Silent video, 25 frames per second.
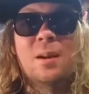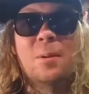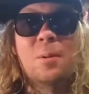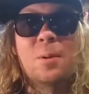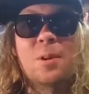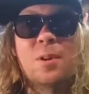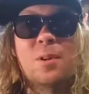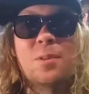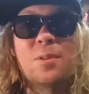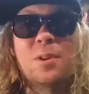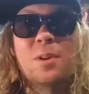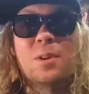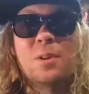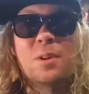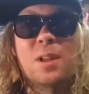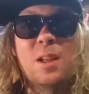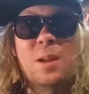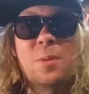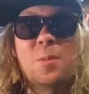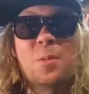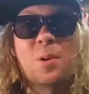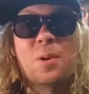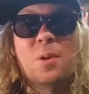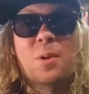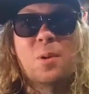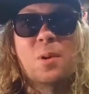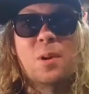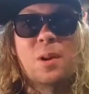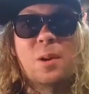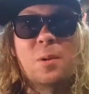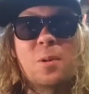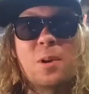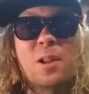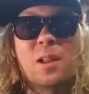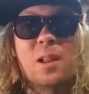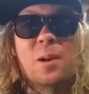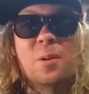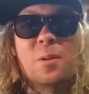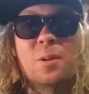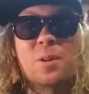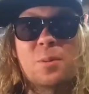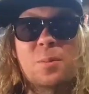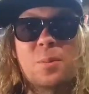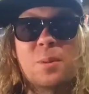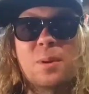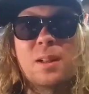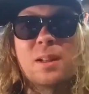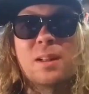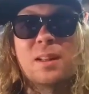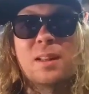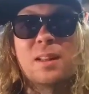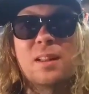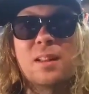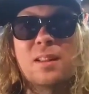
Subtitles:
wonder if it'll keep recording while I respond